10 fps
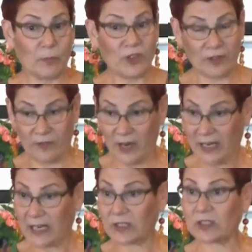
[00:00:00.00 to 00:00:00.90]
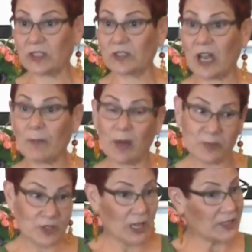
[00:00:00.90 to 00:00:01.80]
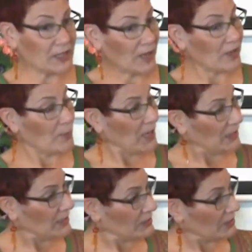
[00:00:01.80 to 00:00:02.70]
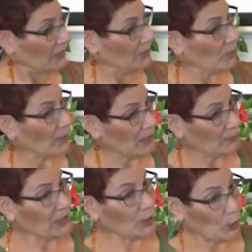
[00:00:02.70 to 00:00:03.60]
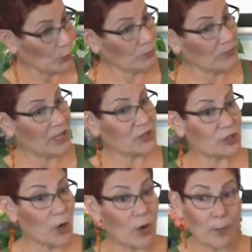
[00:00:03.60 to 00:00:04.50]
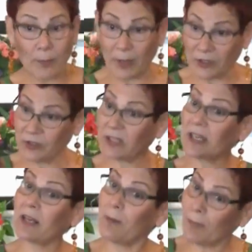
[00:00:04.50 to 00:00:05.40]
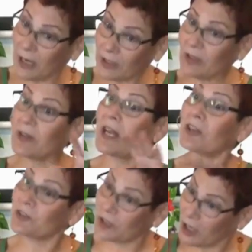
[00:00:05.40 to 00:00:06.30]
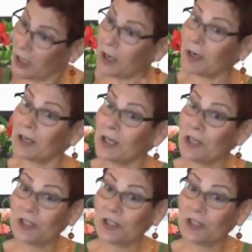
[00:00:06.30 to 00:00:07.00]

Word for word: with the finances, I'm upside down in my leasing or my, my loan, and so I'm bundling it up onto the next car.